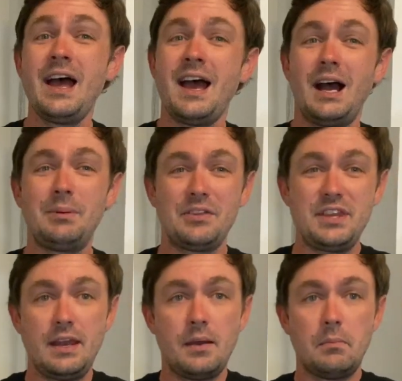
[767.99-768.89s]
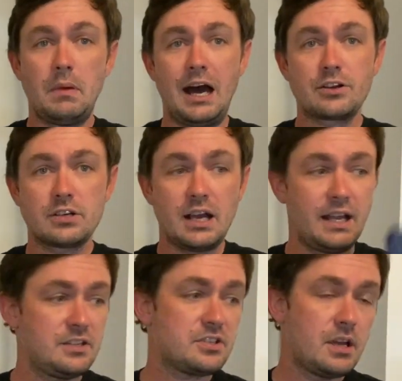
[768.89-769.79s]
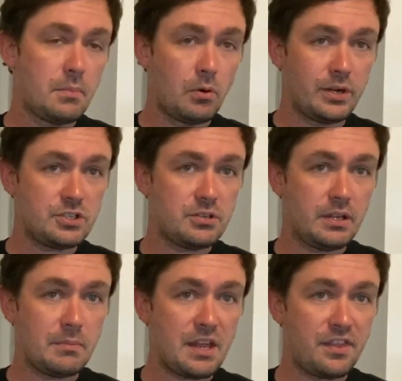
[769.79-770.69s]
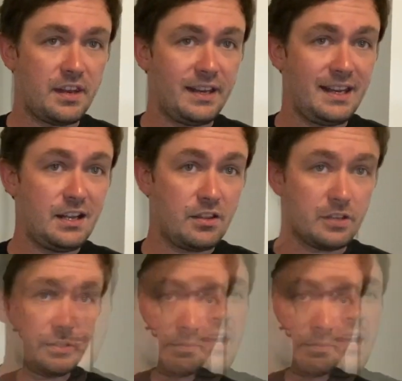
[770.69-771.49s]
about the modernized point shooting method either.